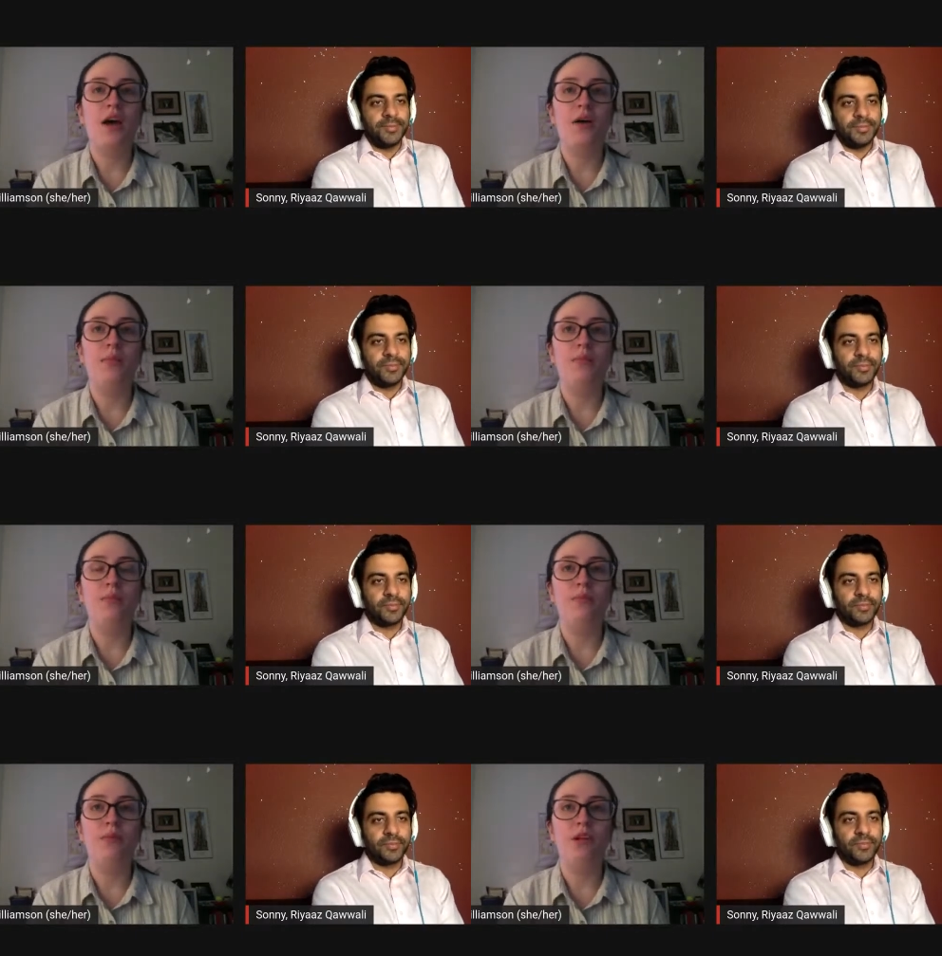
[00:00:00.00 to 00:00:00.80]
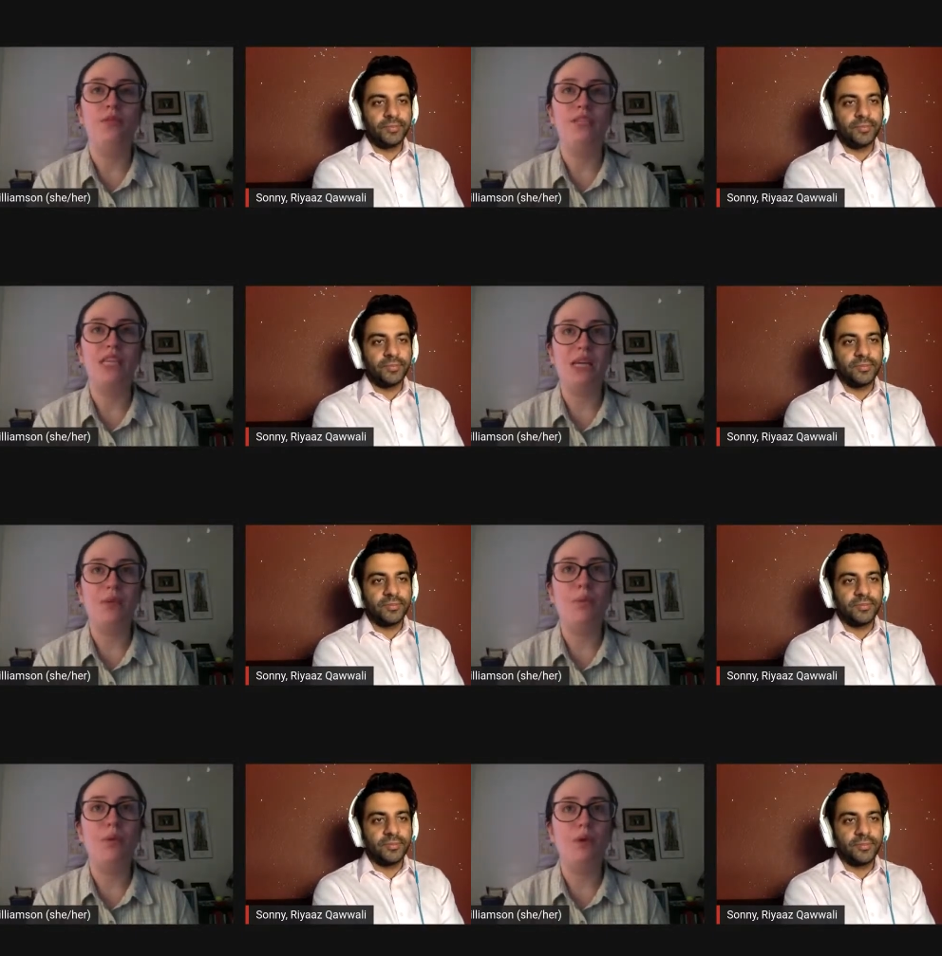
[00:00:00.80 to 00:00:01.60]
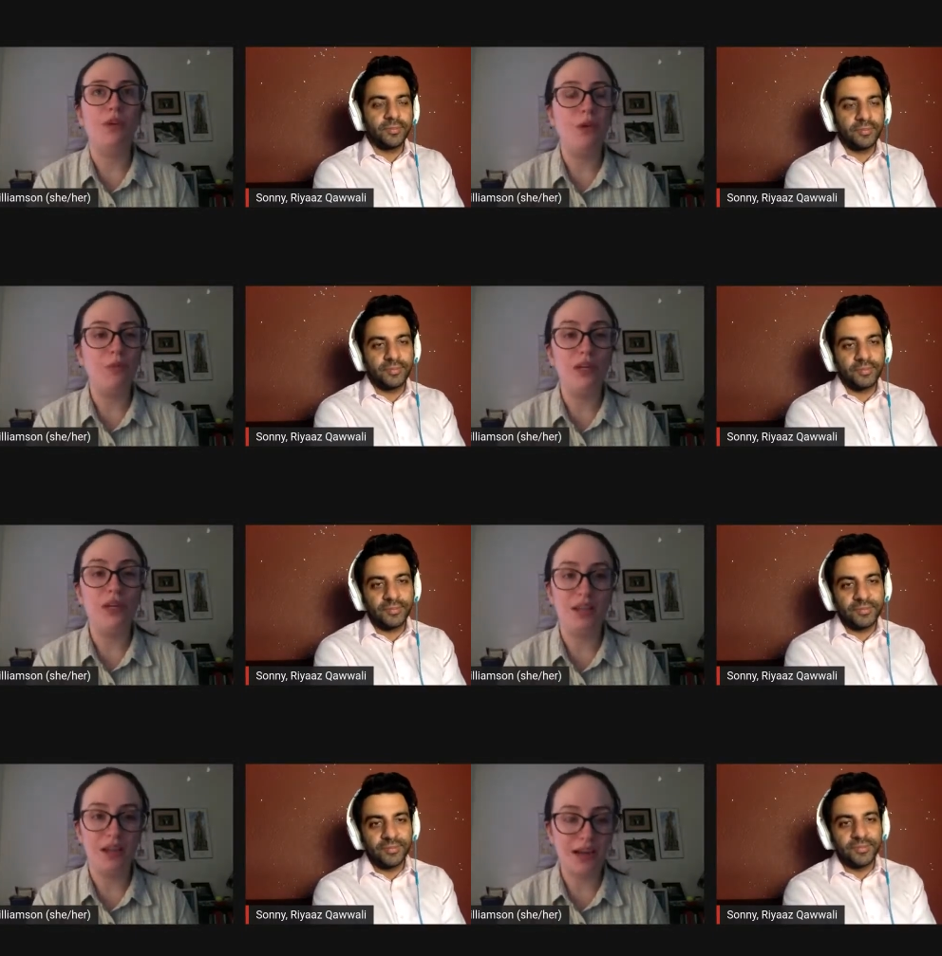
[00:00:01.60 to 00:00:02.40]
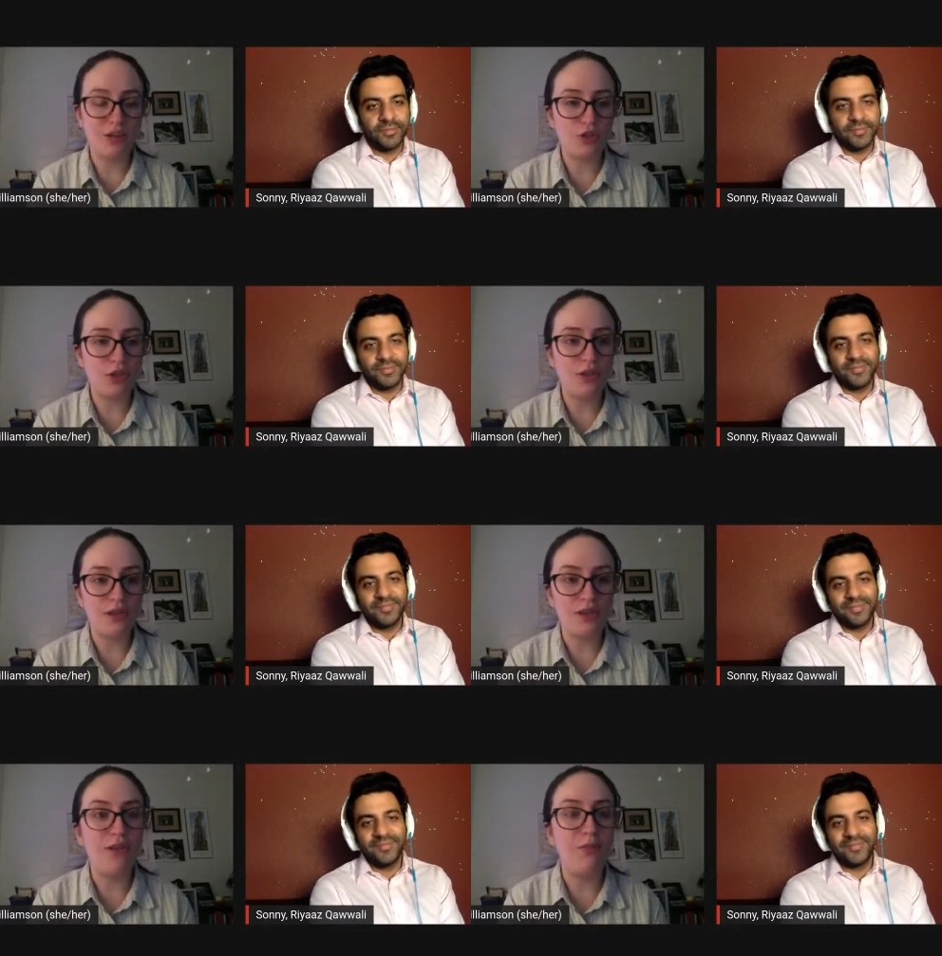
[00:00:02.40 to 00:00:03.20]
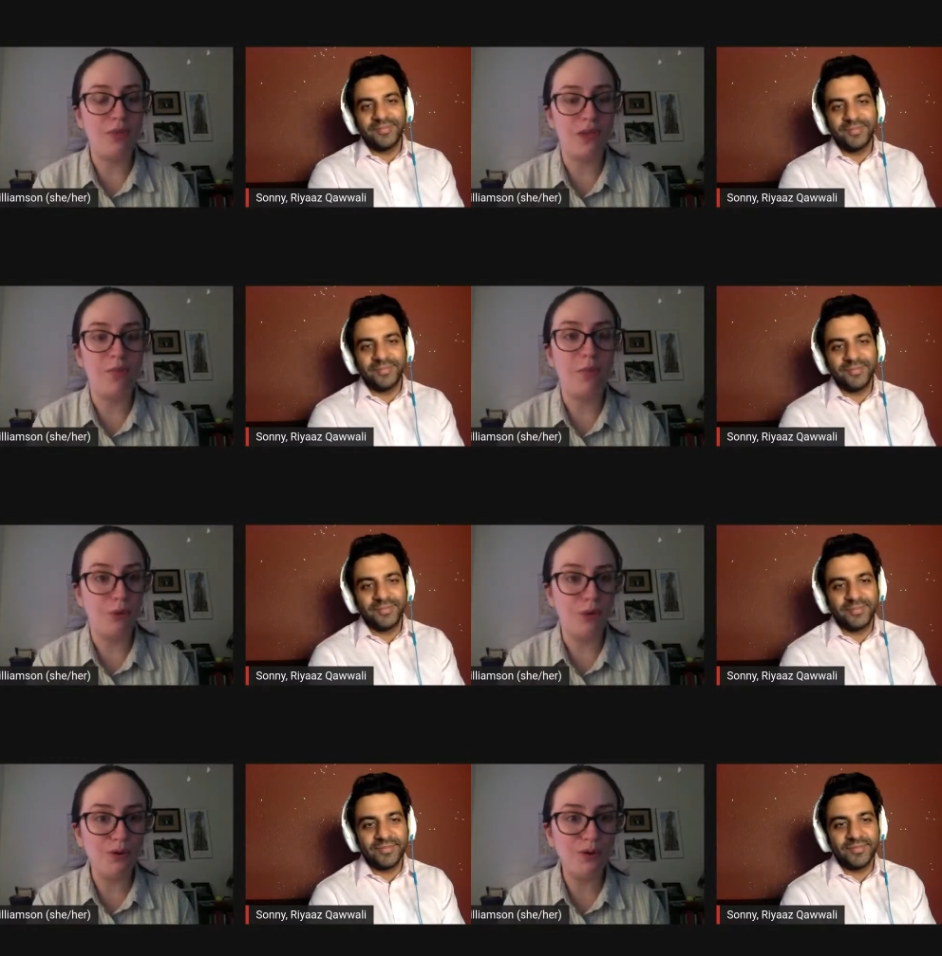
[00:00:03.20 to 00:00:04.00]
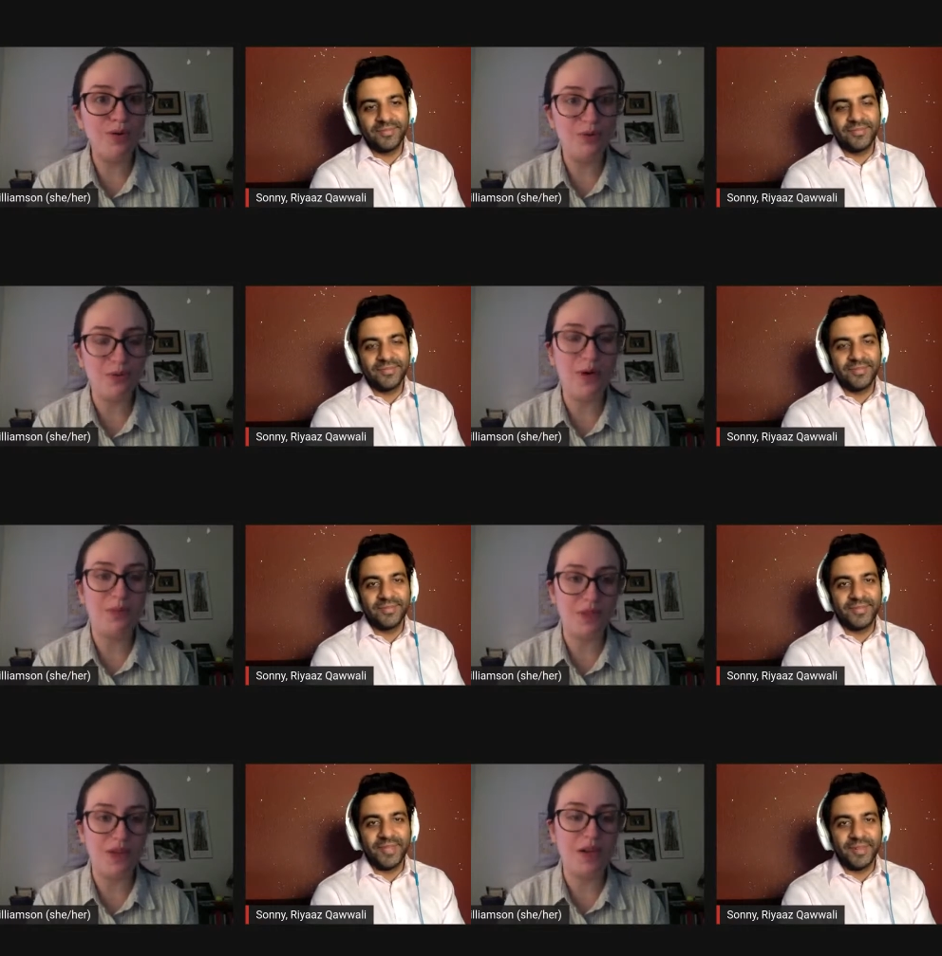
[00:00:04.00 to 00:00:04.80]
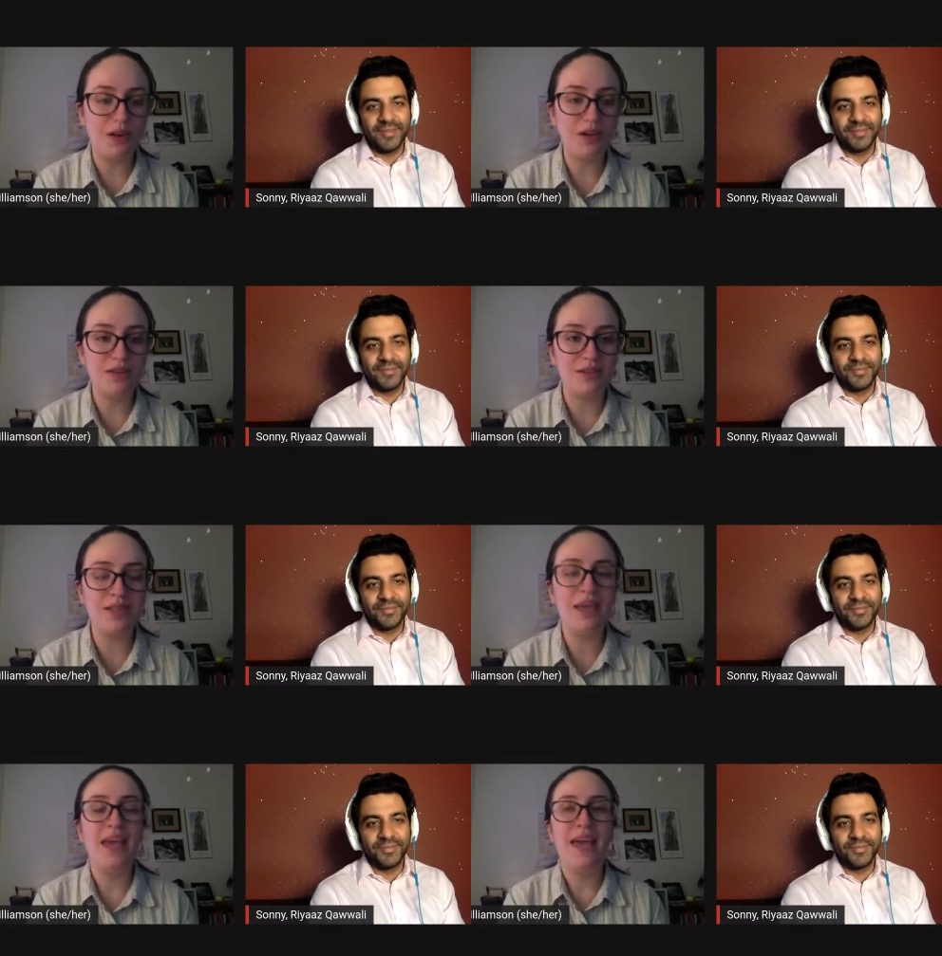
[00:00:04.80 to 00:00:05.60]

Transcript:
Speaker 1: um, you know, deep human connection that can be pulled from the yeah. arts